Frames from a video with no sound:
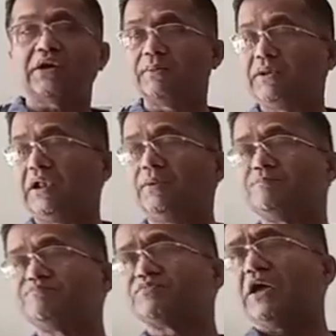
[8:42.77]
terminal.
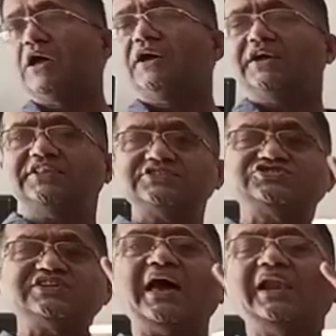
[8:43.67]
In the
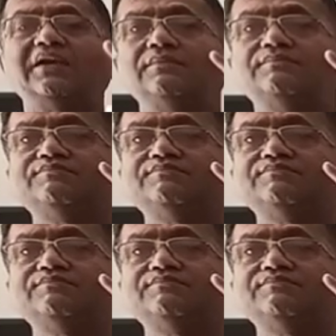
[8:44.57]
cell